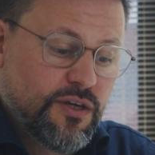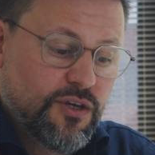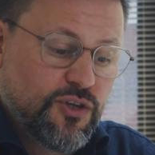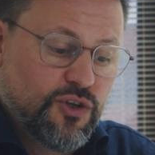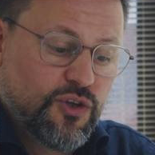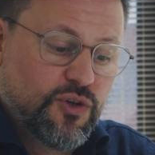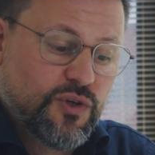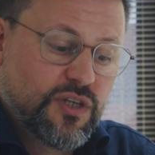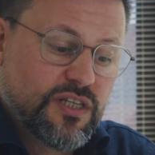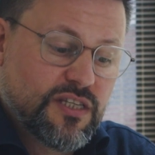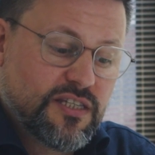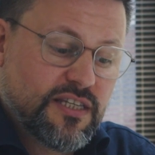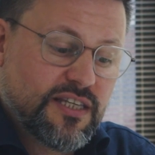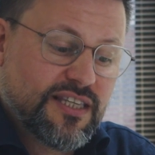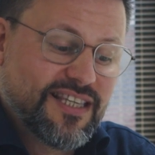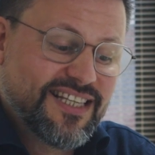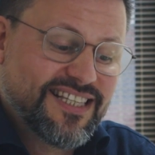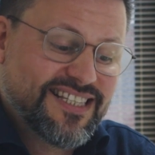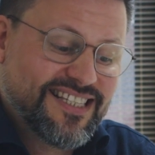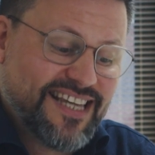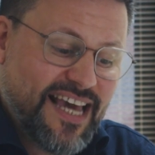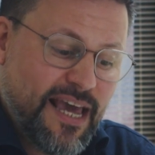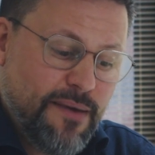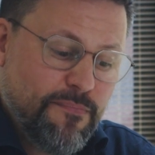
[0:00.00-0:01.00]
You can see the
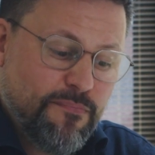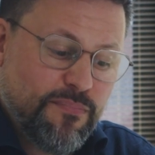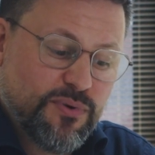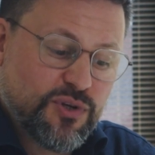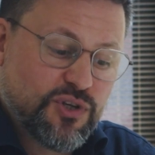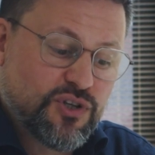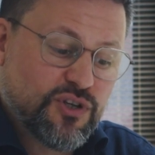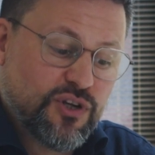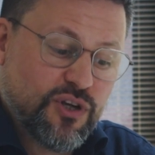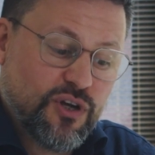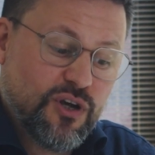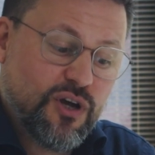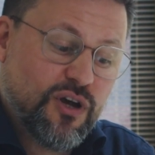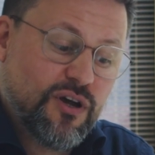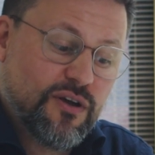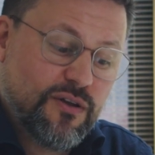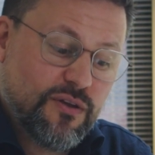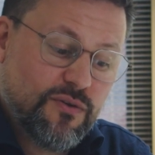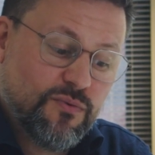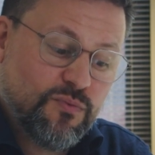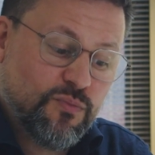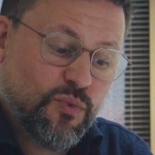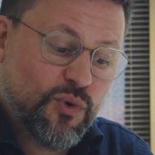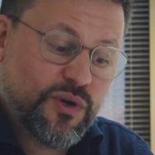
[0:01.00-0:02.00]
temperature,
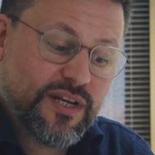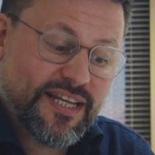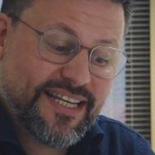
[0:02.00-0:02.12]
what